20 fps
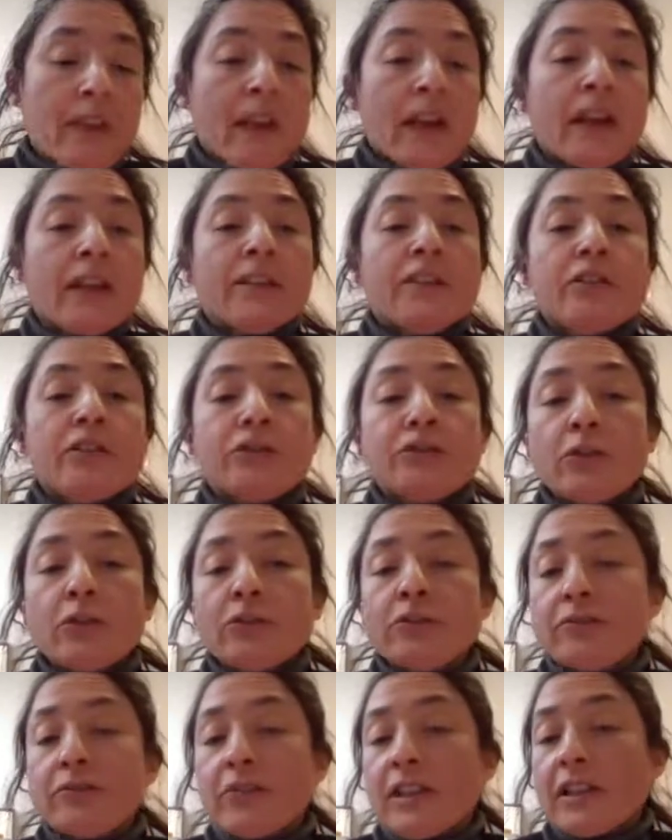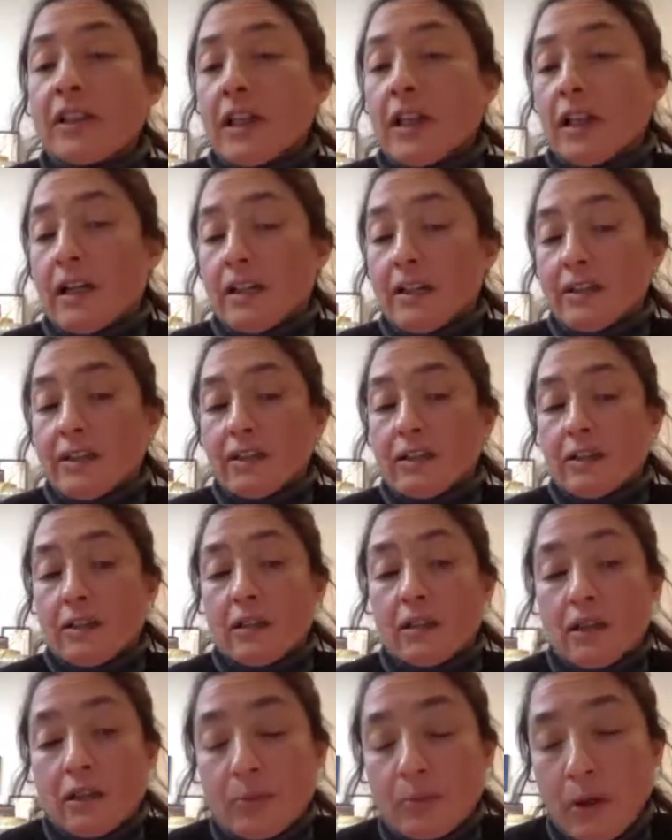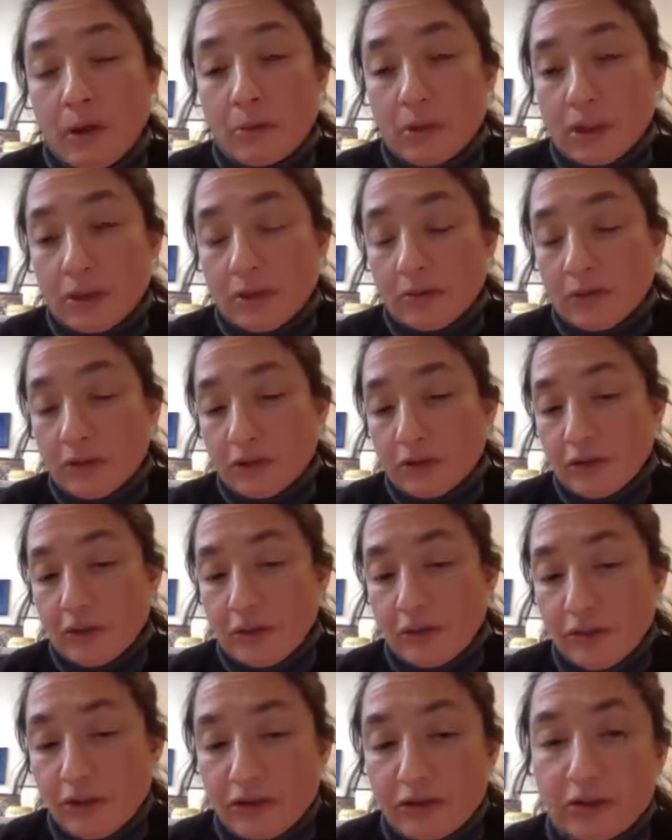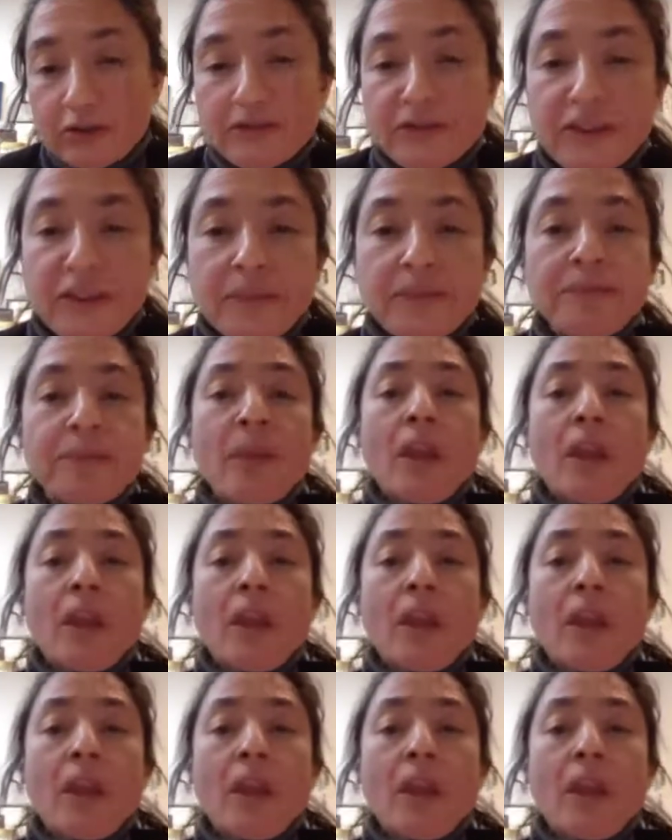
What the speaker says: And it shows very high power conversion efficiency.